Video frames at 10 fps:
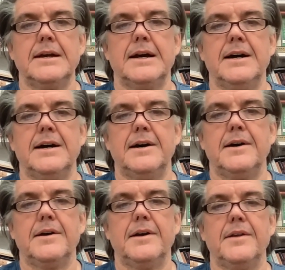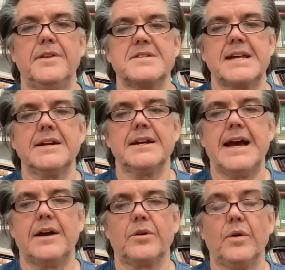The second
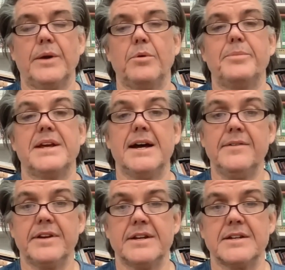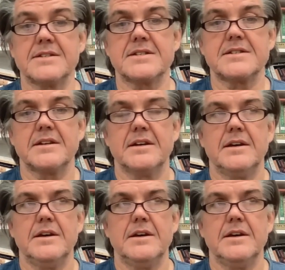category will be evidence.